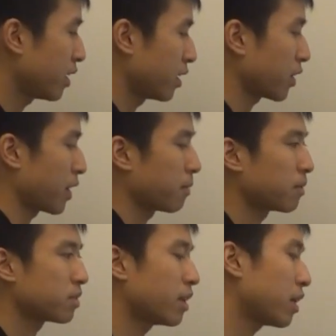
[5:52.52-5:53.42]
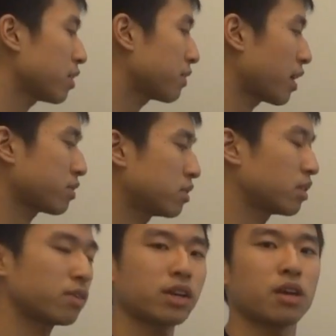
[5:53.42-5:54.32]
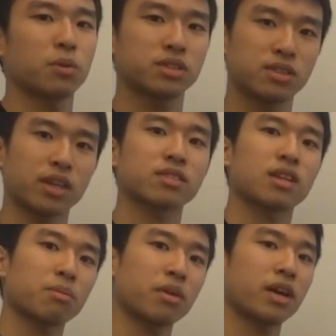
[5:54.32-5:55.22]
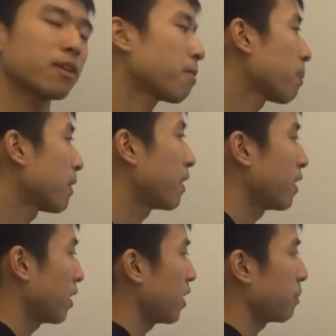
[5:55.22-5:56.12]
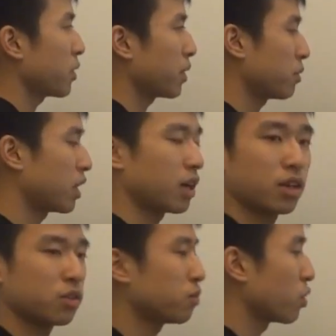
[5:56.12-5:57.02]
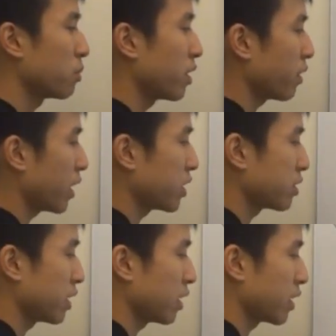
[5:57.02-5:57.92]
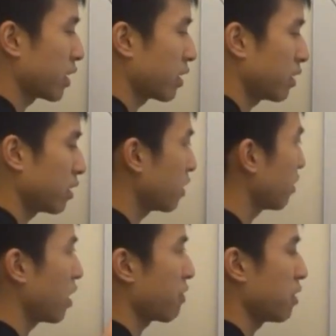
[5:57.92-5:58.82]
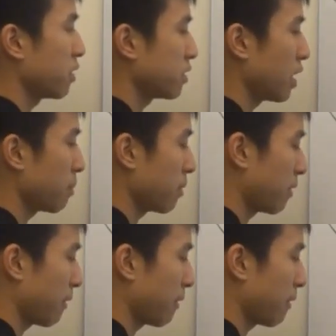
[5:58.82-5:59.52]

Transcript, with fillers: Okay, so now you have to ask yourself, okay, what's the next step, right? And by the way, uh, you formed another HCl here after this step.